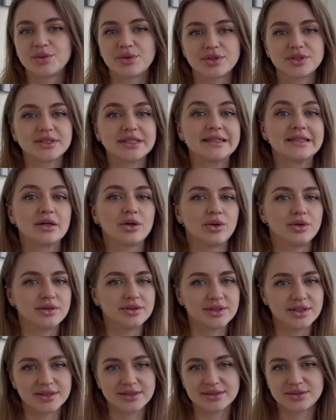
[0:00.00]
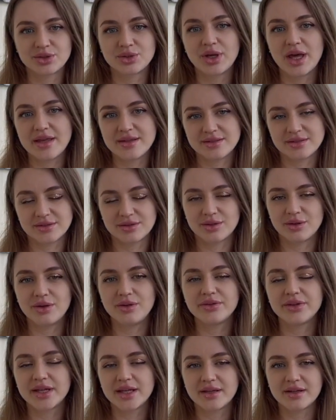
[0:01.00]
words in a context together,
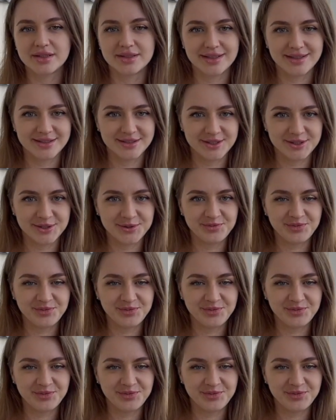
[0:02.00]
all they connected.